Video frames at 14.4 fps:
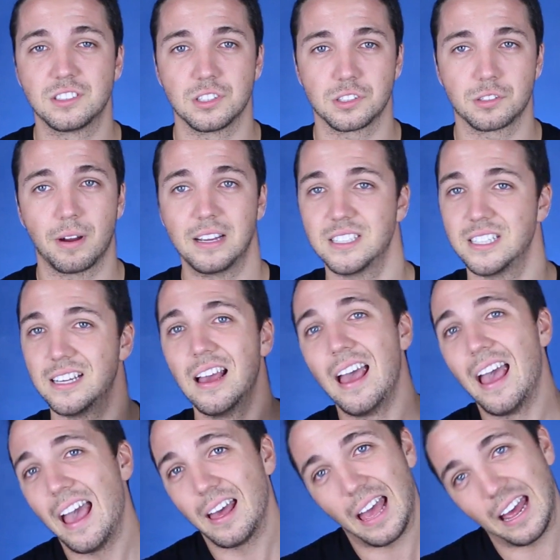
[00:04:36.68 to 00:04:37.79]
it's just crazy.
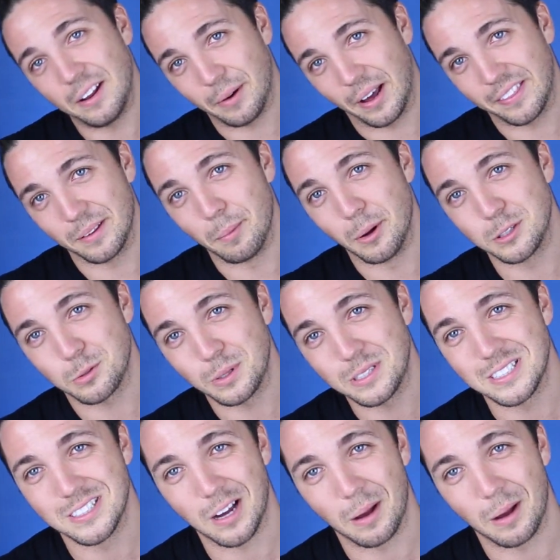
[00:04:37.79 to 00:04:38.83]
Anyway, the most recent